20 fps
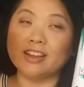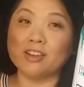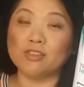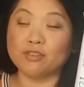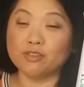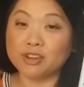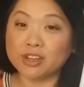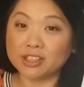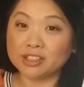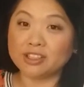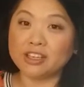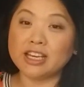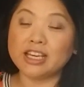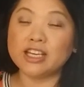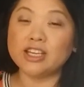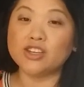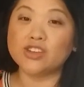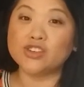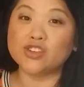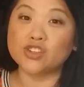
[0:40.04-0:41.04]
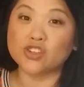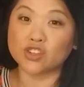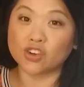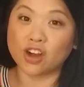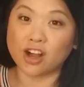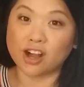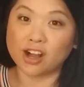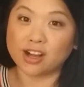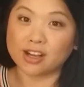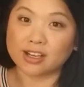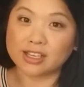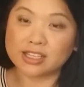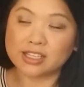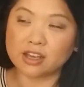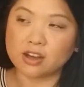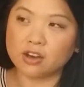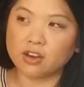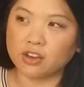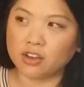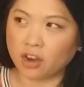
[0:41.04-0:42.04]
really strong.
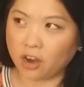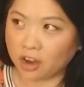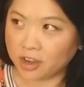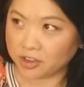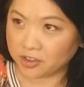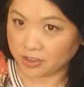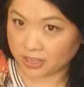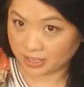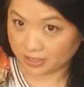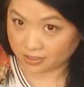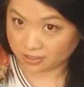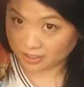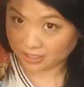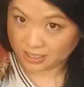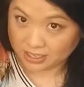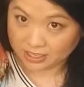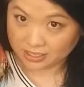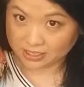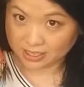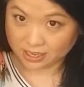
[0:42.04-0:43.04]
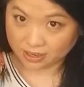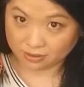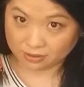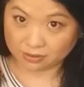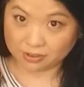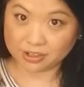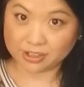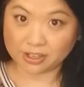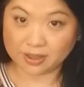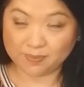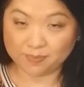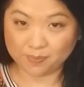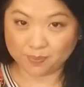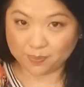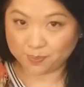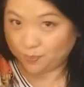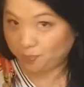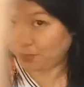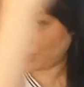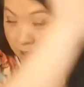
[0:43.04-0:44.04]
So all you see is like a really
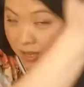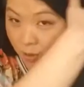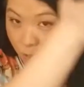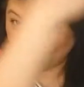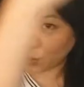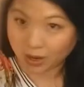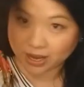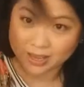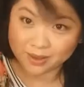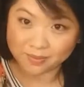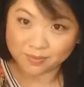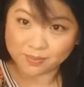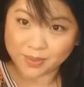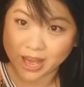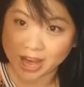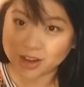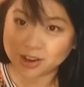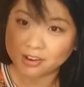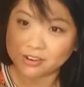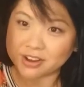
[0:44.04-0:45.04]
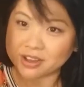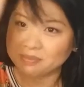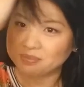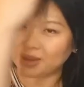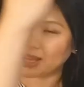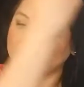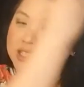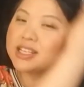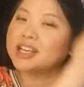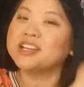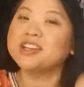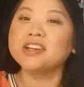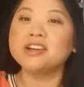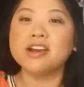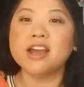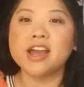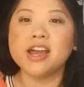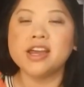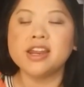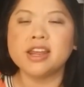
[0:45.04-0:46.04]
big white powdery mess on
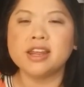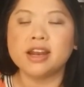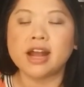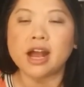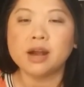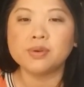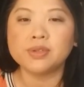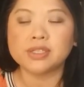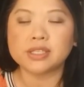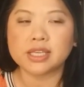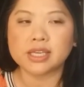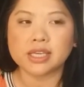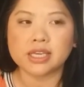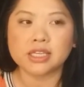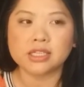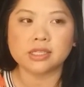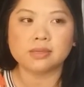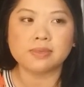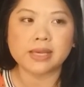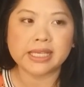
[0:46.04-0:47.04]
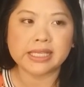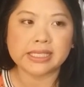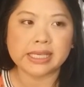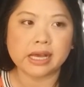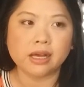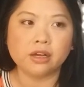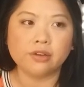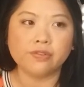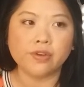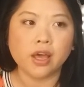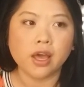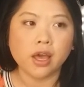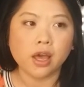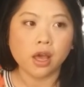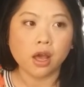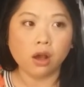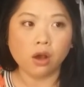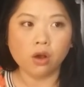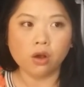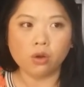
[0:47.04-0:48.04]
your head and I was thinking to myself,
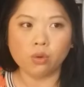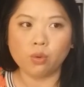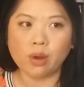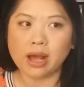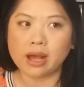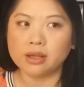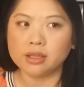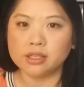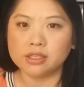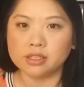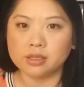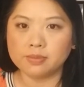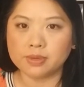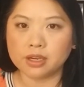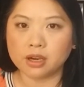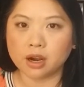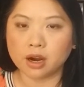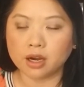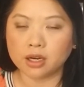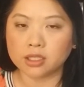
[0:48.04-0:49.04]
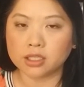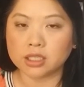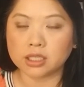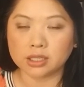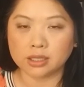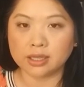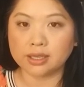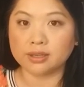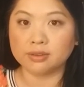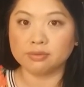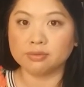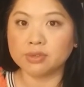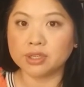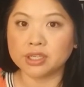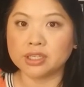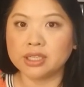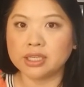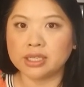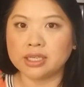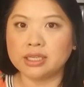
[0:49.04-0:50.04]
oh wow, that's going to be hard to like
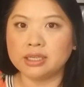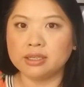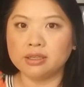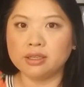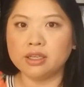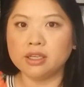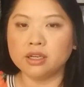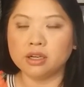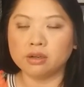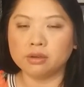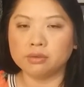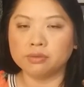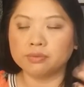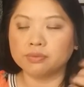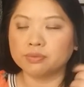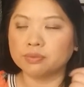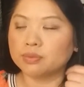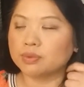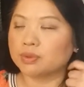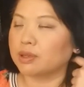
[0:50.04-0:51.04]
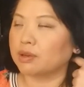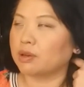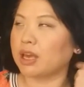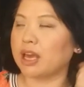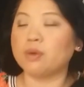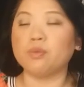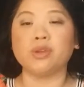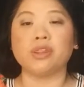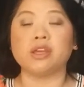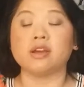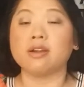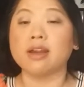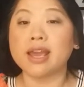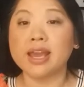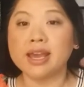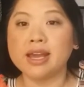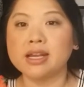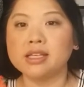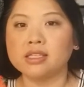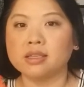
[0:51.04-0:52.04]
really, you know, get with your
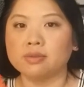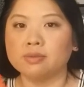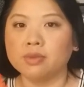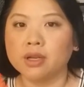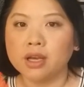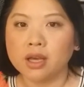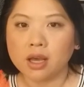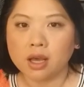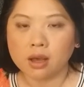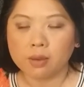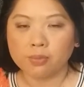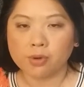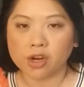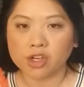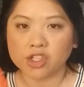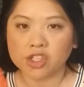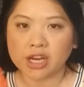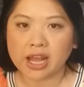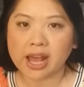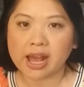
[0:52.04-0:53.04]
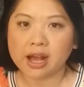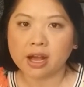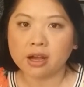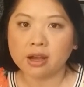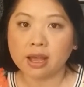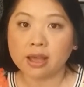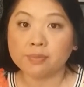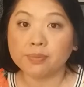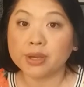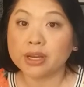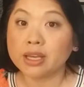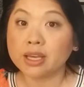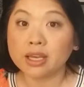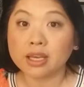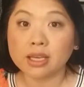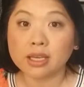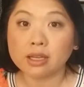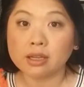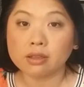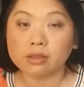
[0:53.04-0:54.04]
hands and brush it out but
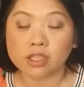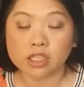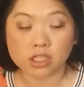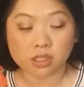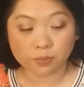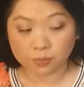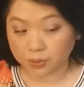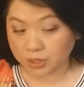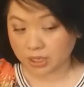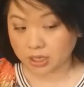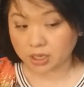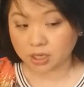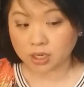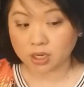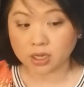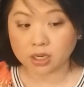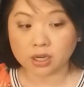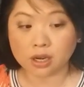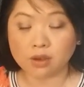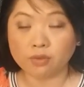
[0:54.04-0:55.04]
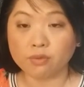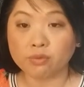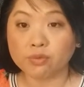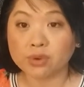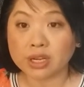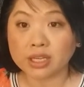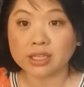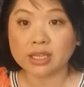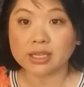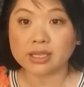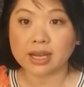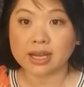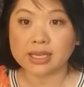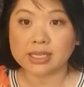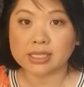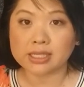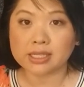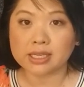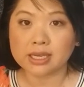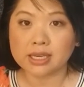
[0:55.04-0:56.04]
it disappeared really
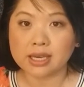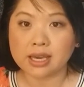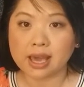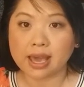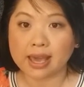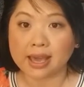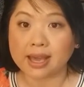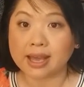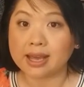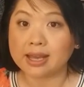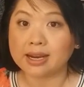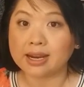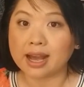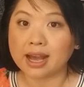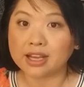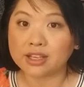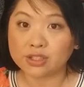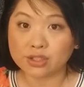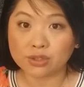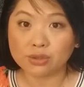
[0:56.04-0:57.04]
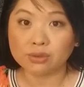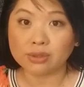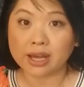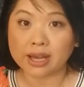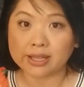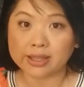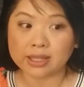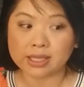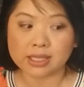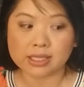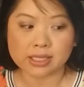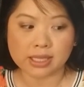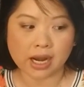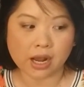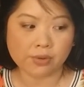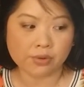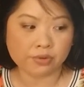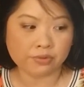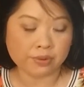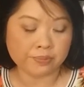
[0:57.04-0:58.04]
nicely and I do like this and
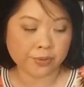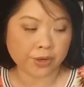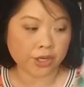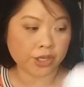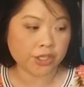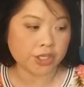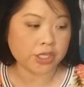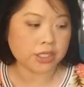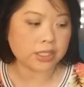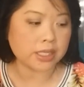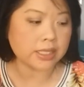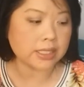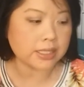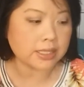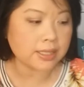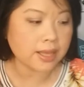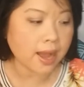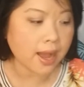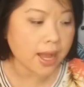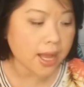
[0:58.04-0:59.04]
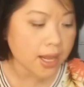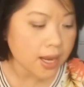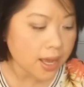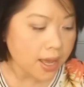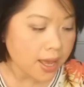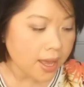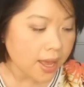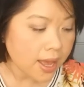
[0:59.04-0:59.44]
I would repurchase it's not